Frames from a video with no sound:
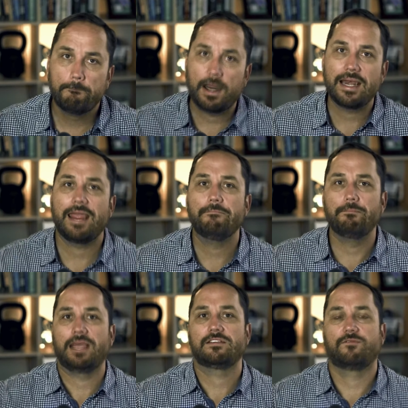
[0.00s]
But
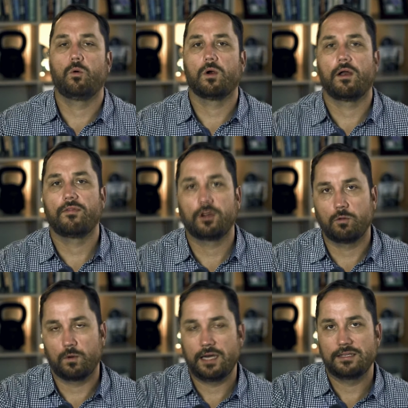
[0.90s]
it makes for the
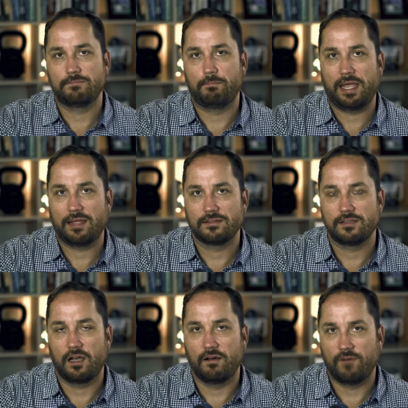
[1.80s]
greatest
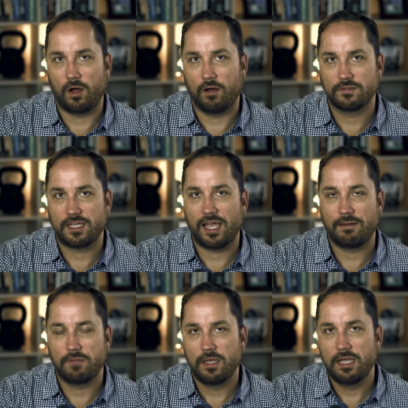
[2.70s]
bands of all
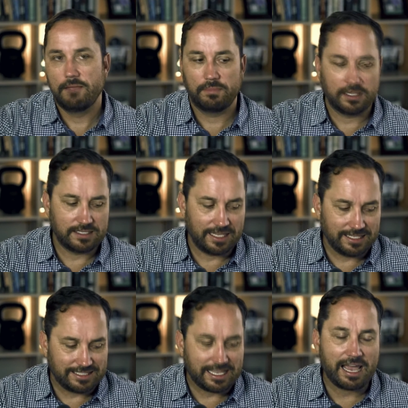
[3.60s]
time. Because
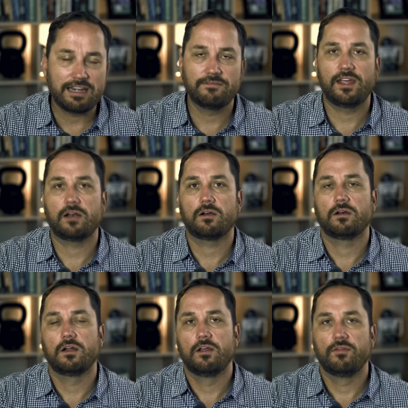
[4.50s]
inside of
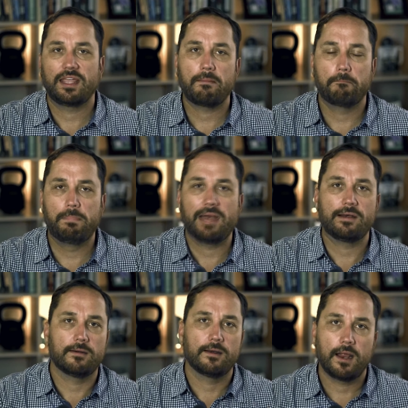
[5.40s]
there, they get
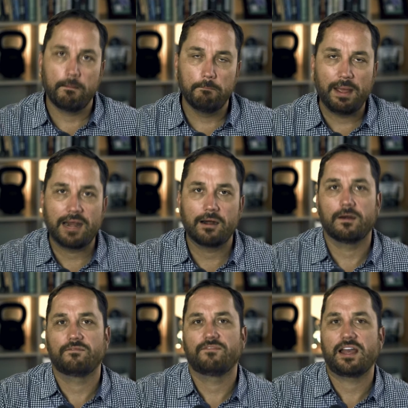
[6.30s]
better and
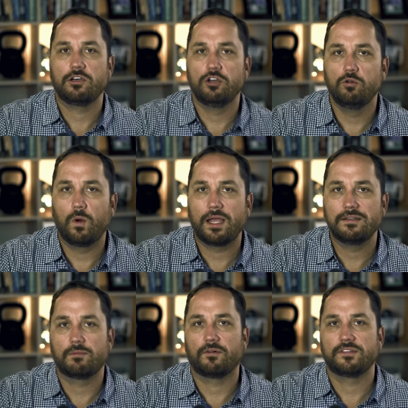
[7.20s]
better, find new
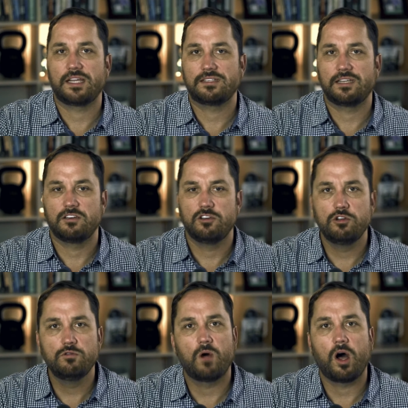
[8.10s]
ways to present it,
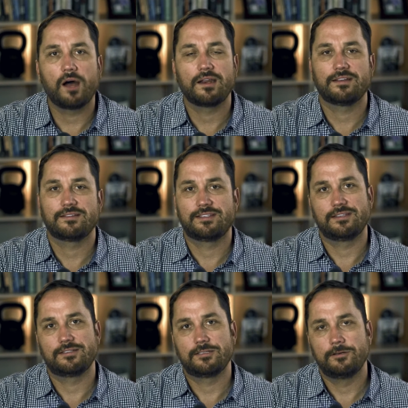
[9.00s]
new
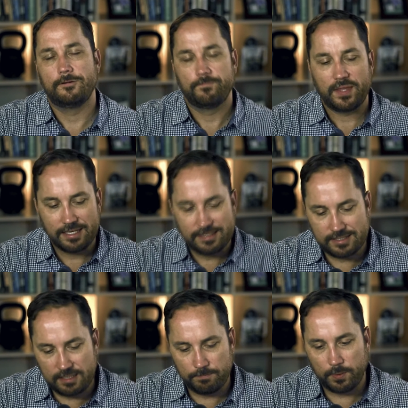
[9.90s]
audiences.
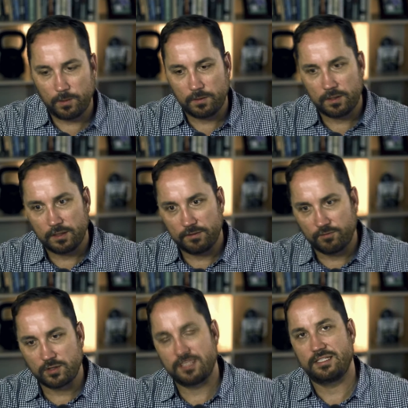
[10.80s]
Simple
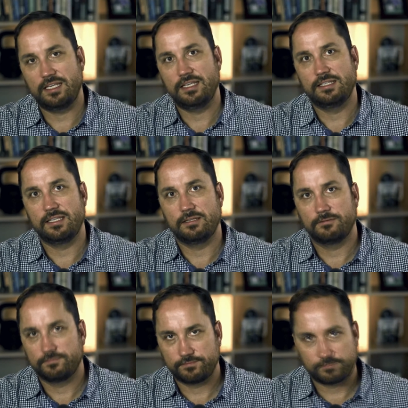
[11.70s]
versus easy.